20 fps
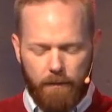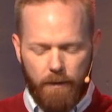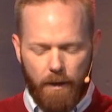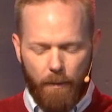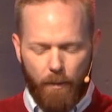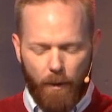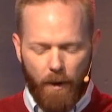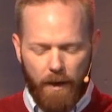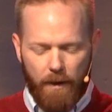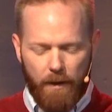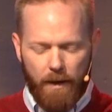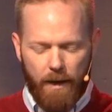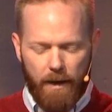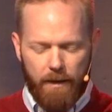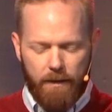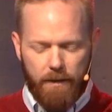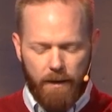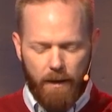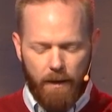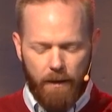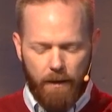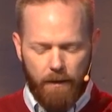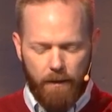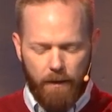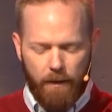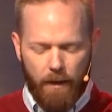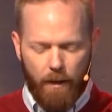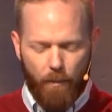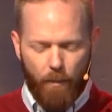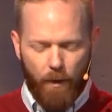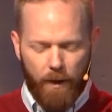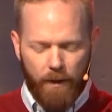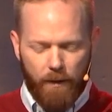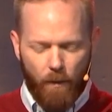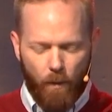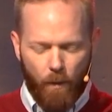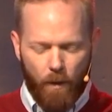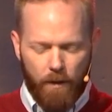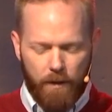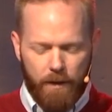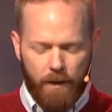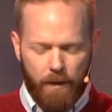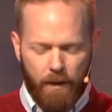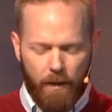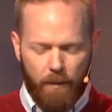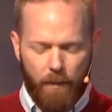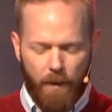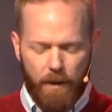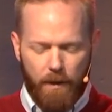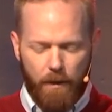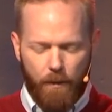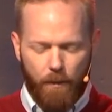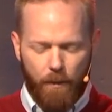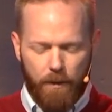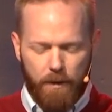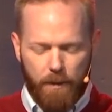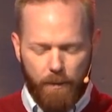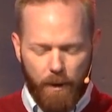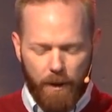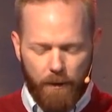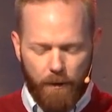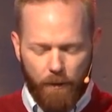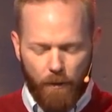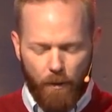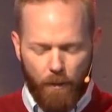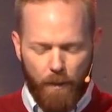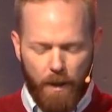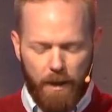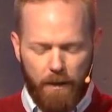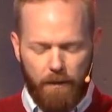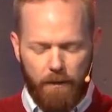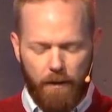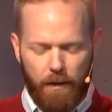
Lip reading: I pray that as I bring the word to them, that you would speak through me,